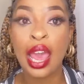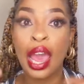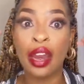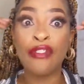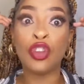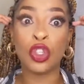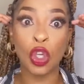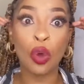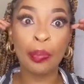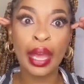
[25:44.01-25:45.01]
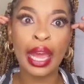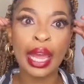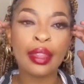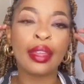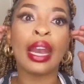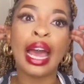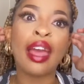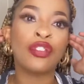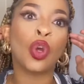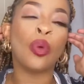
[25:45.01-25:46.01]
And if you don't pay, then I
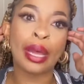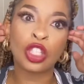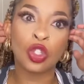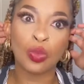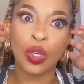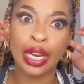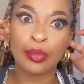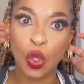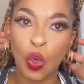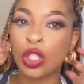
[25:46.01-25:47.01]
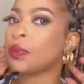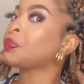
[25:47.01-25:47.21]
have to go back to small claims court.